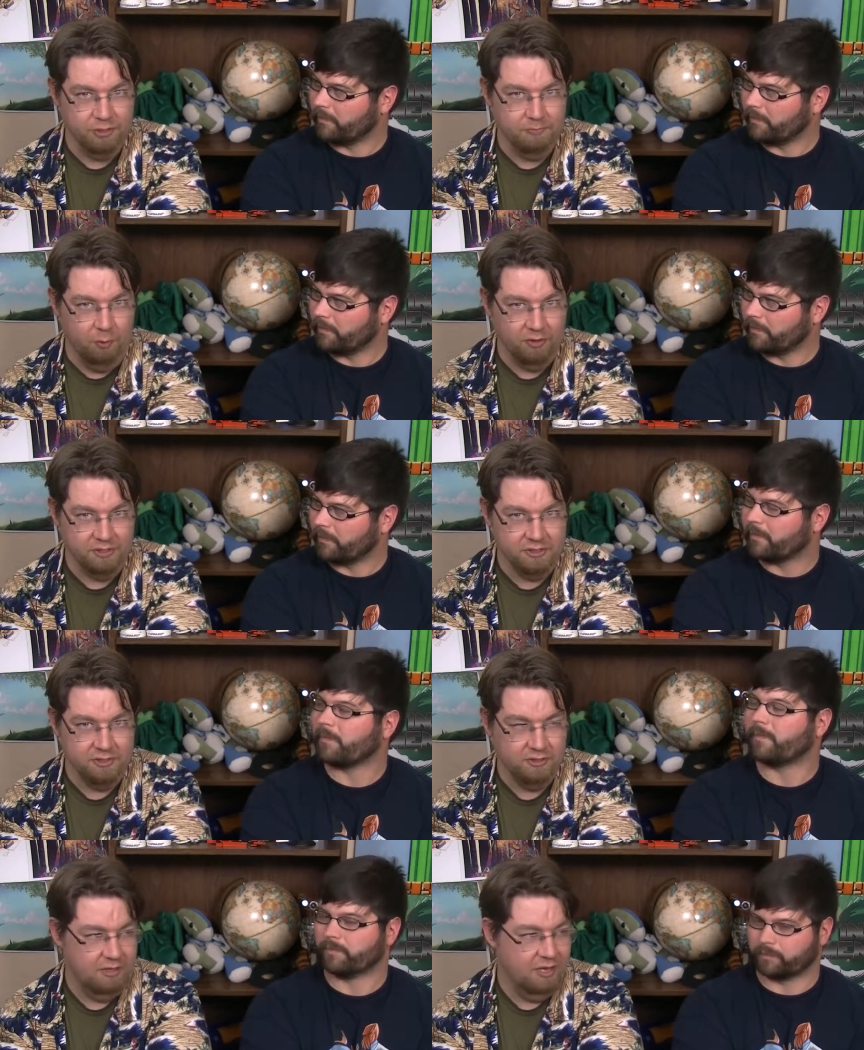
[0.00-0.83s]

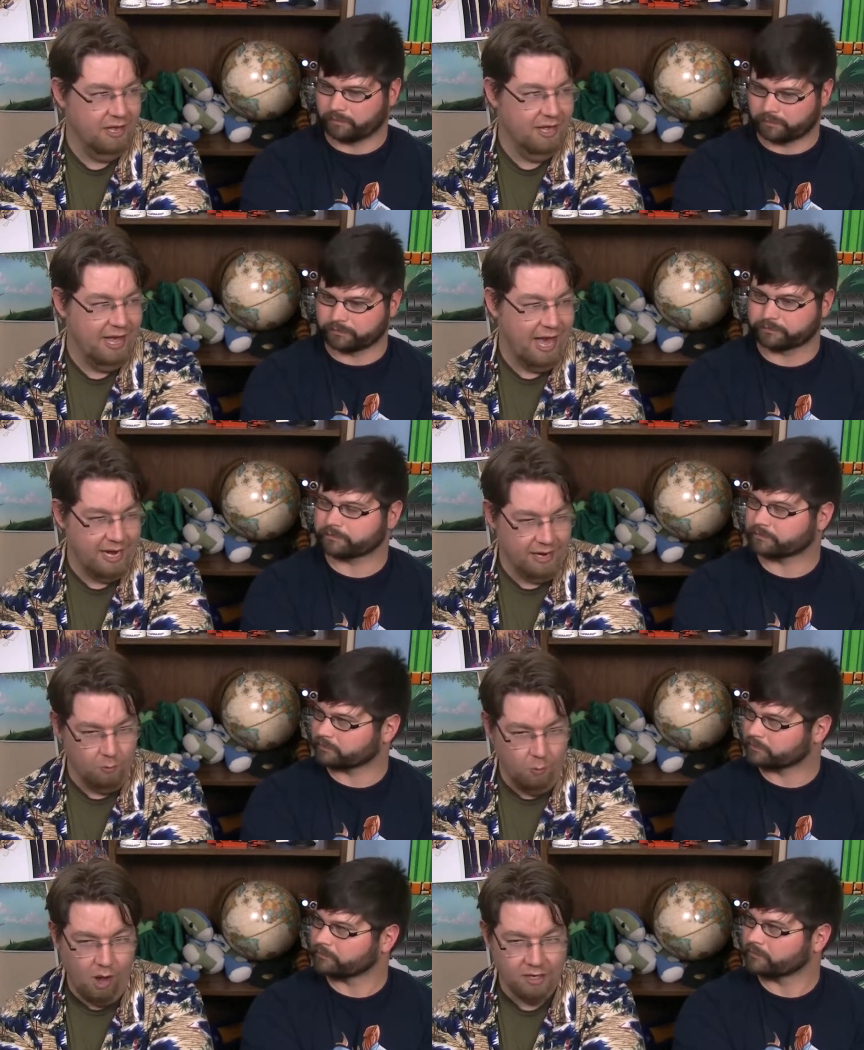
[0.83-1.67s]
Speaker 1: sports, mm-hmm. and I
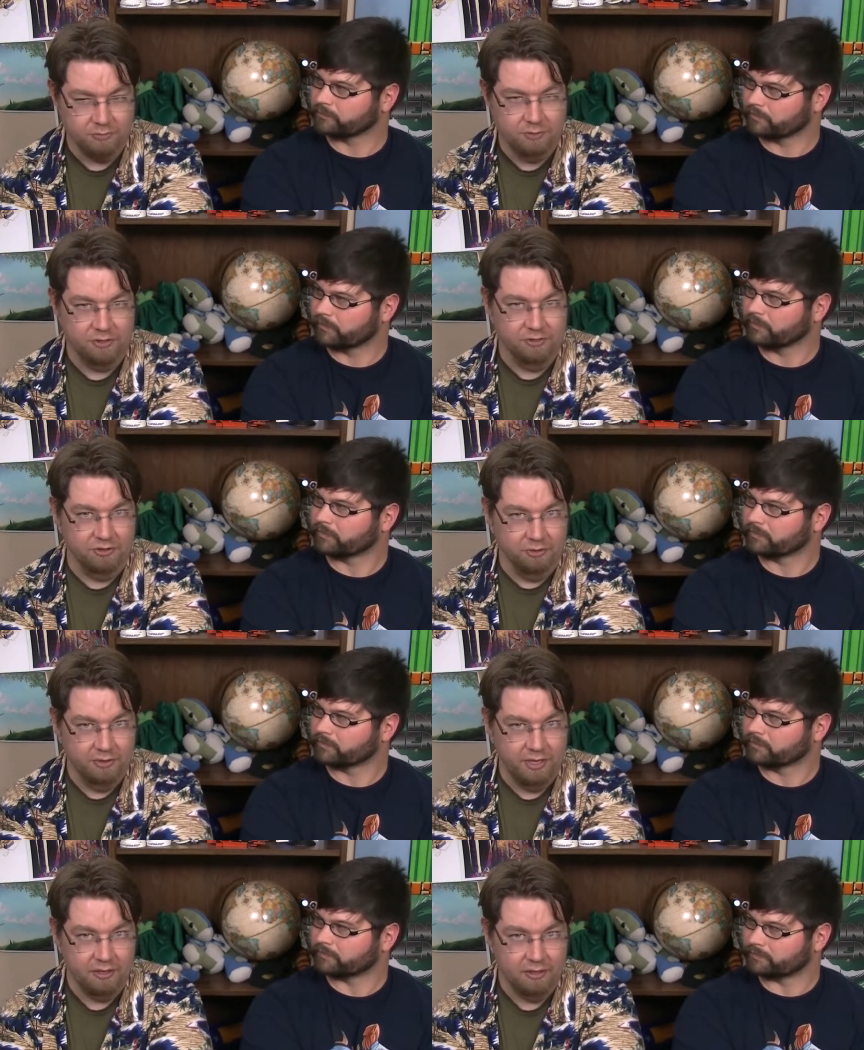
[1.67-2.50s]
watch what they're
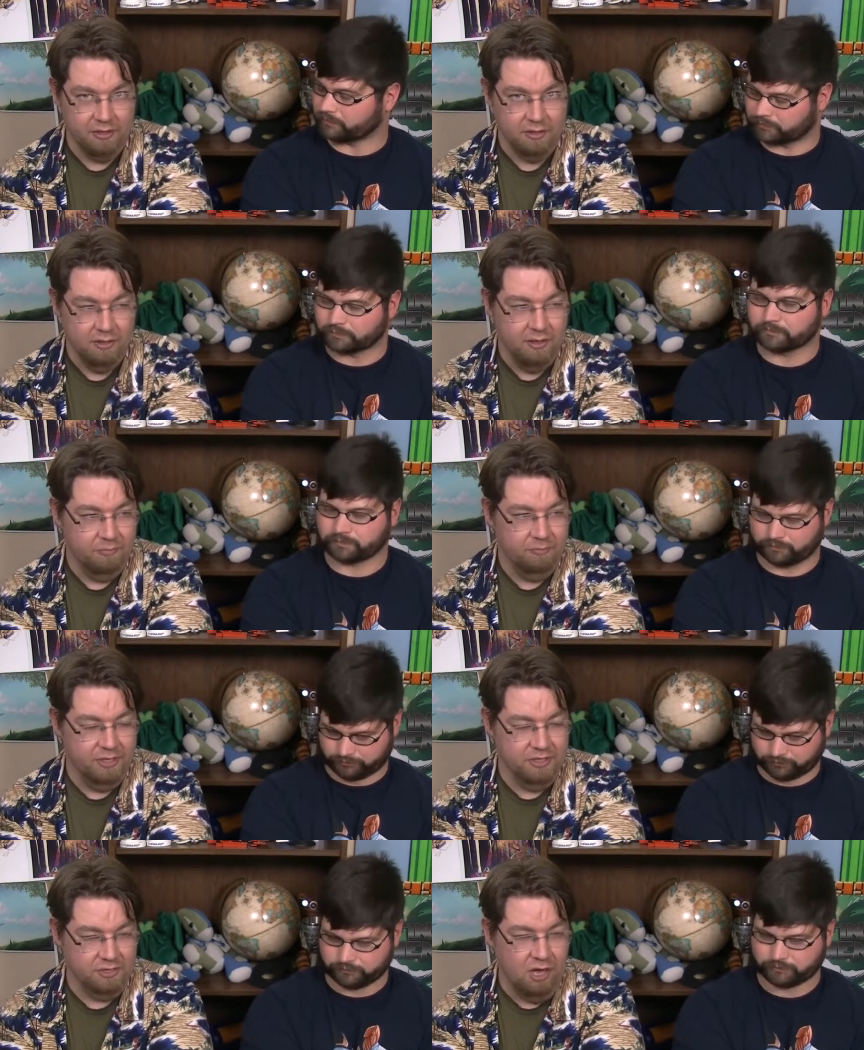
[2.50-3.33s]
doing mm-hmm.
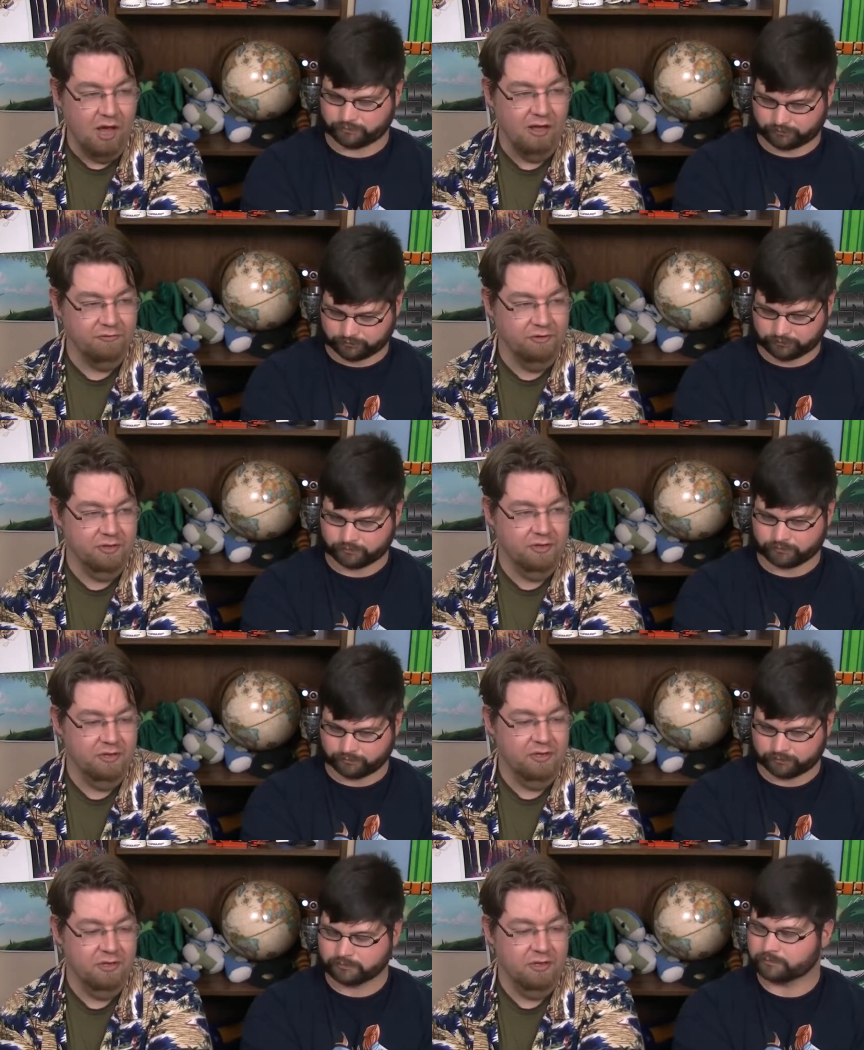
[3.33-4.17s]
because
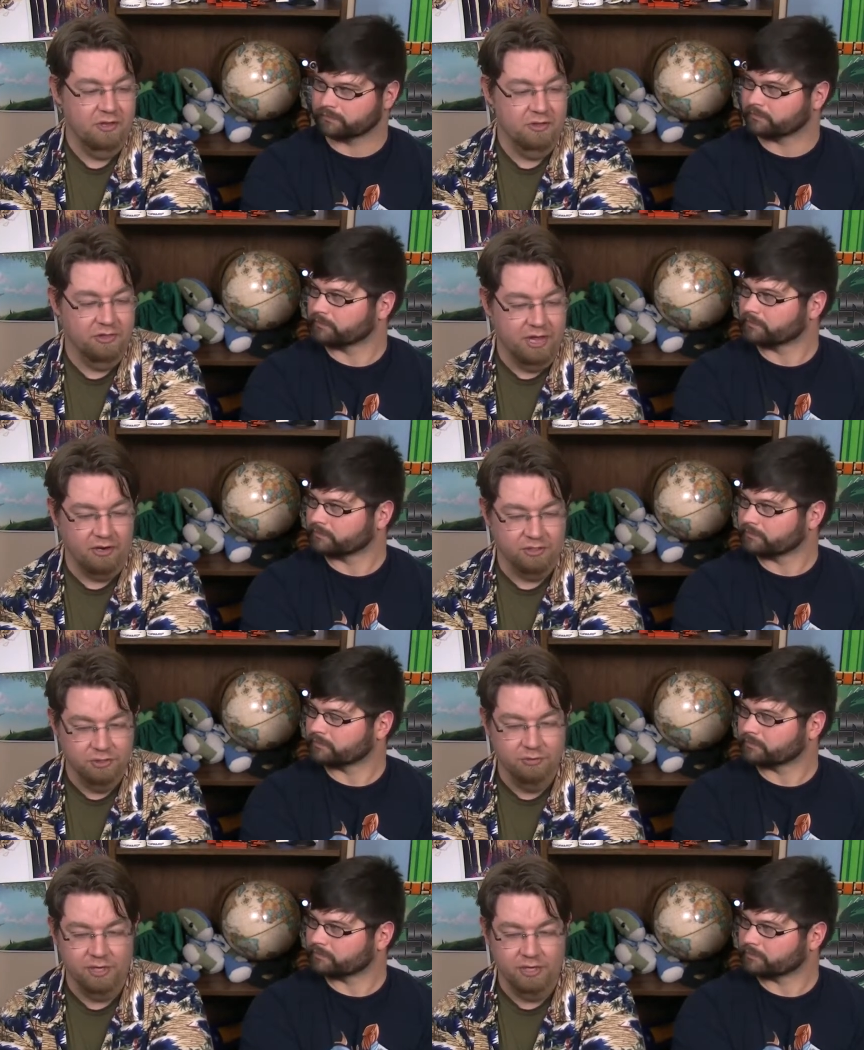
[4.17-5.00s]
often they are
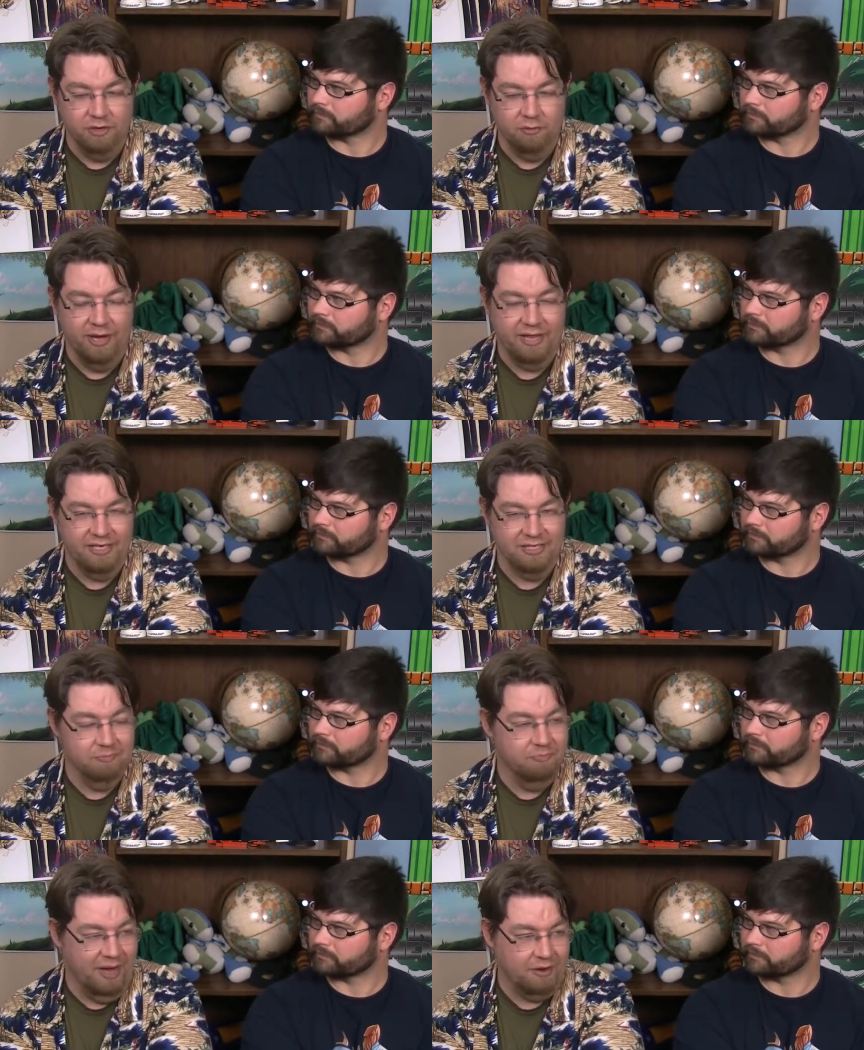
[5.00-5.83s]
doing it in a way that is
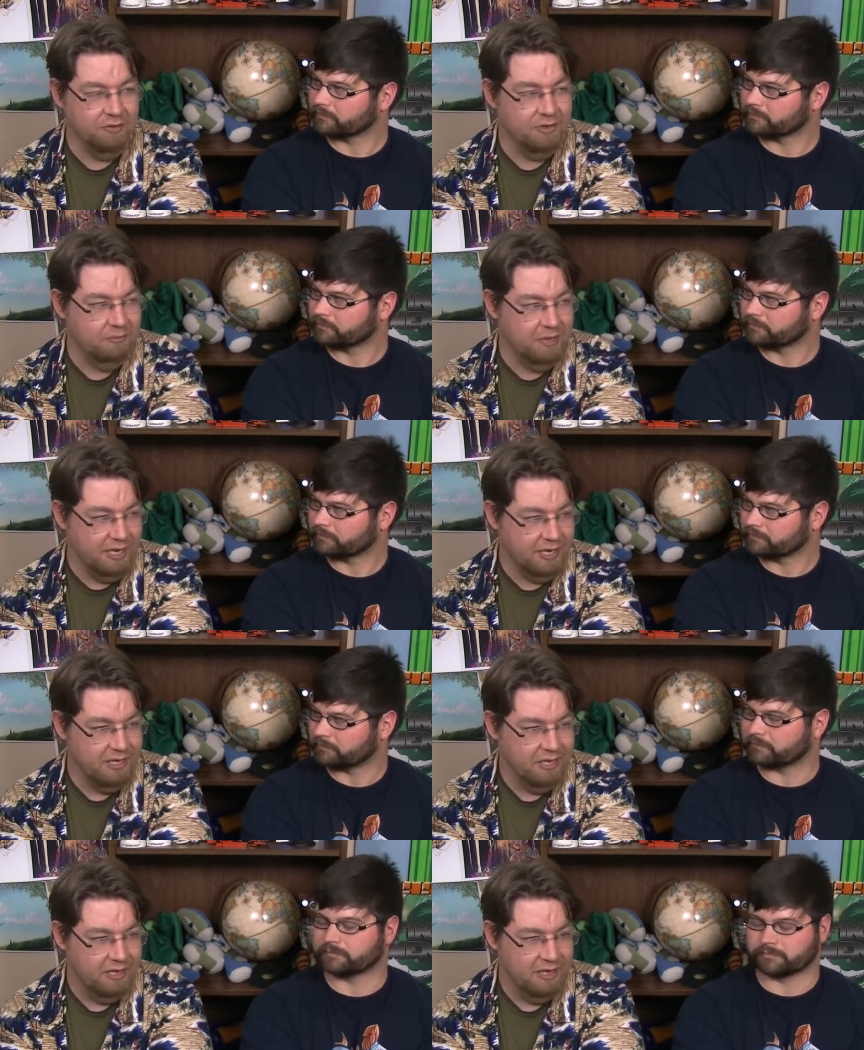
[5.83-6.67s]
better than
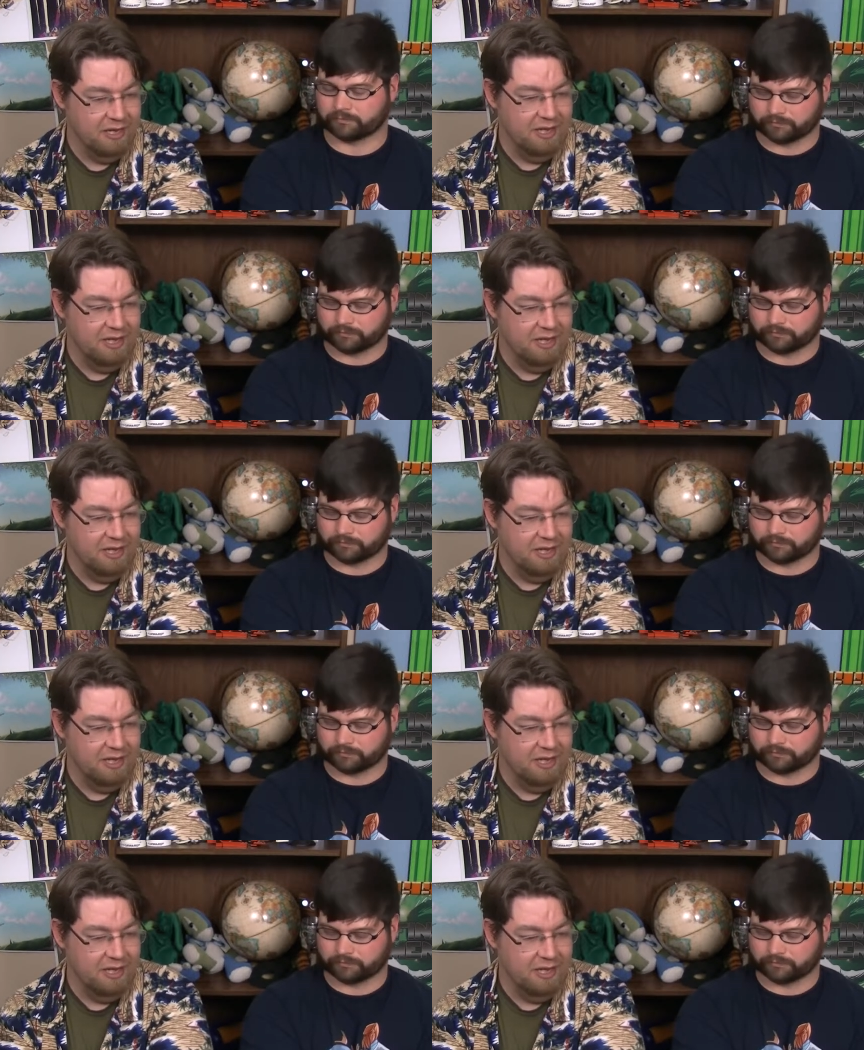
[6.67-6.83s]
me, mm-hmm.